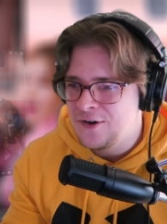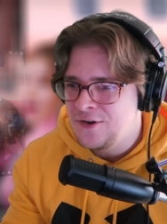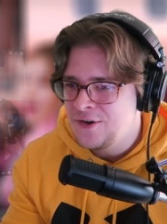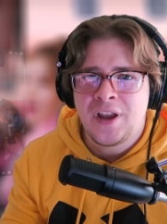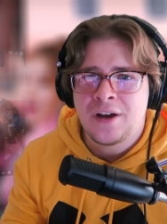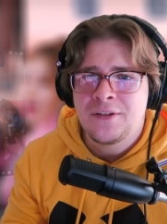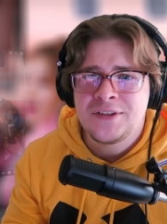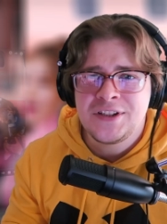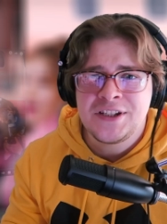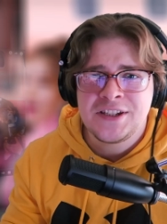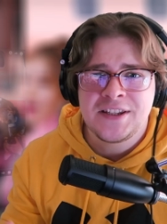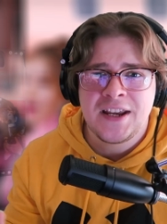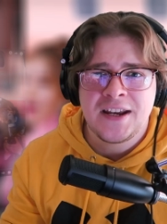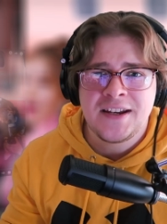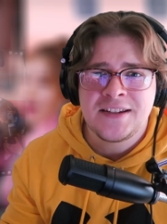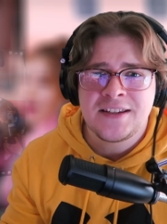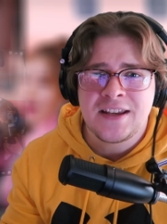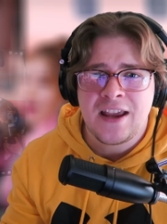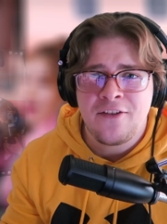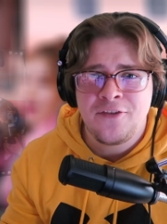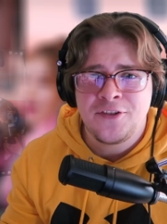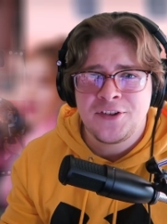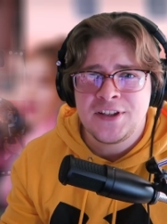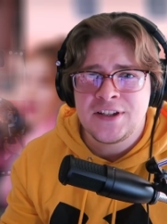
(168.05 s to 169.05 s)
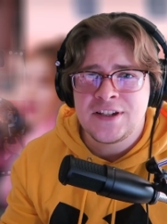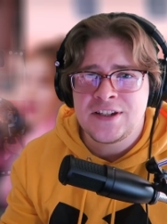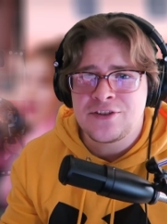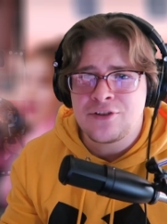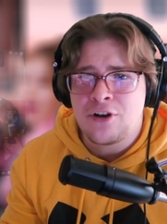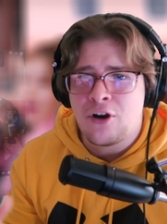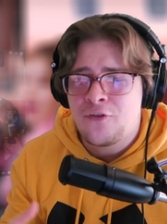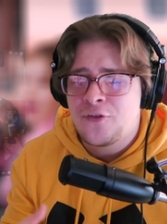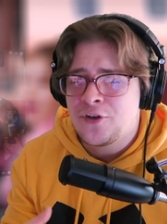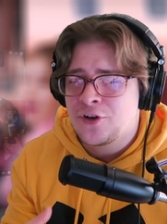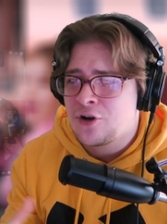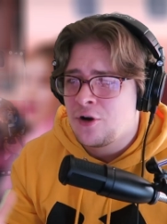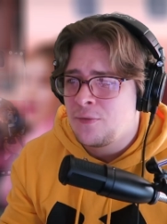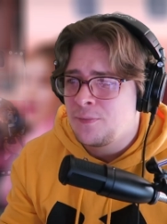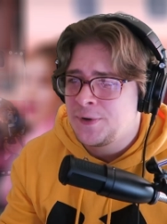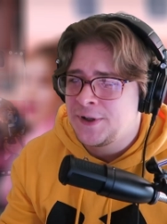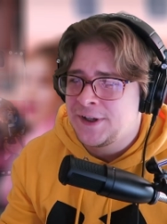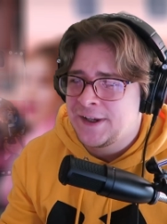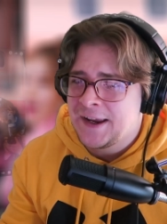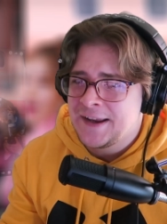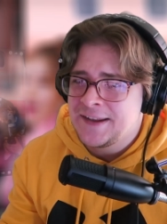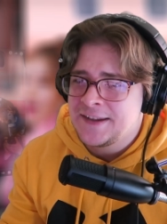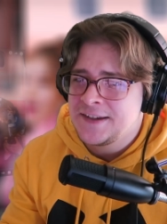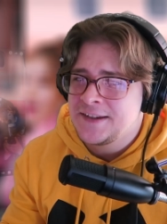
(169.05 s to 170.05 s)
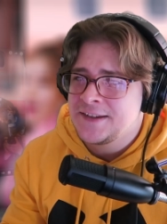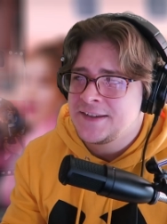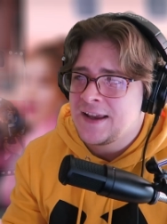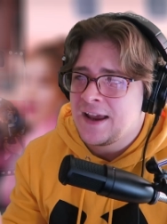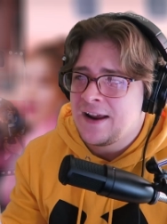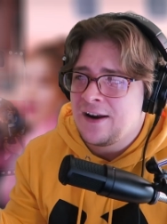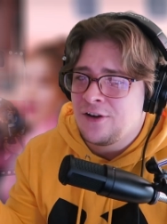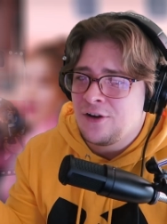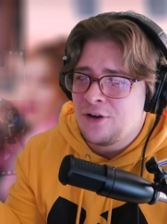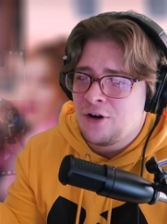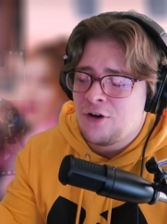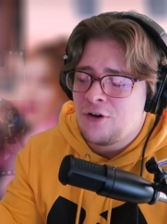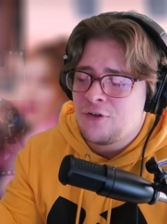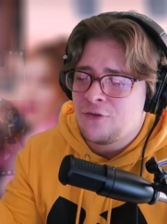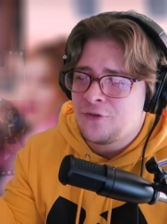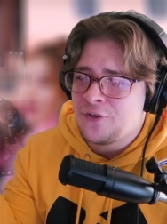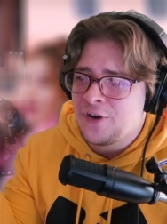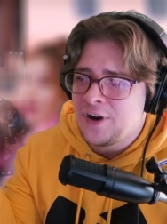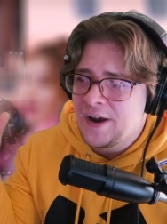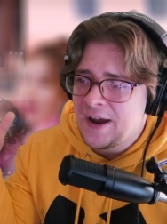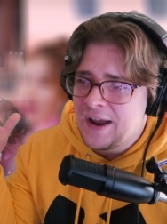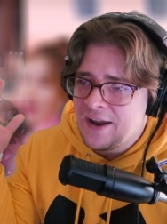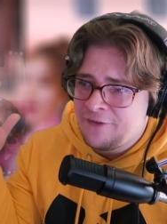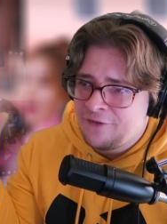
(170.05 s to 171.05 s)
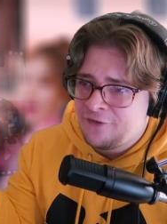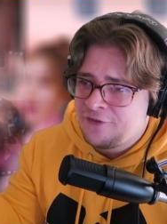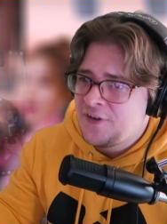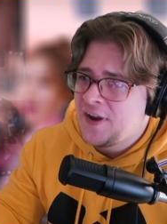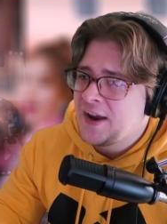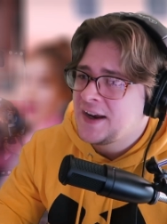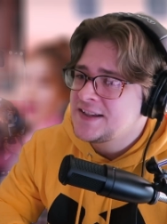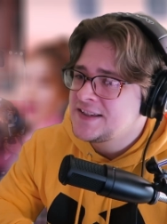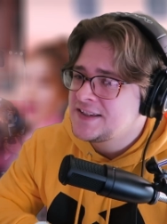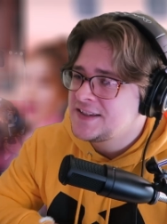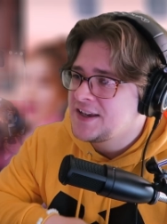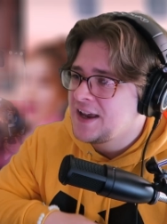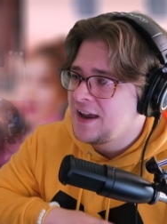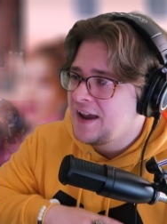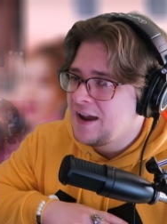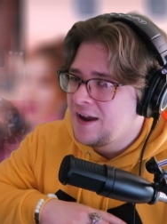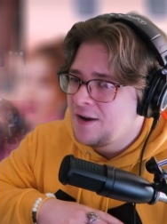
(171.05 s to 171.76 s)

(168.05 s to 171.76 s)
Now these days, everything is overcomplicated. A lot of effects,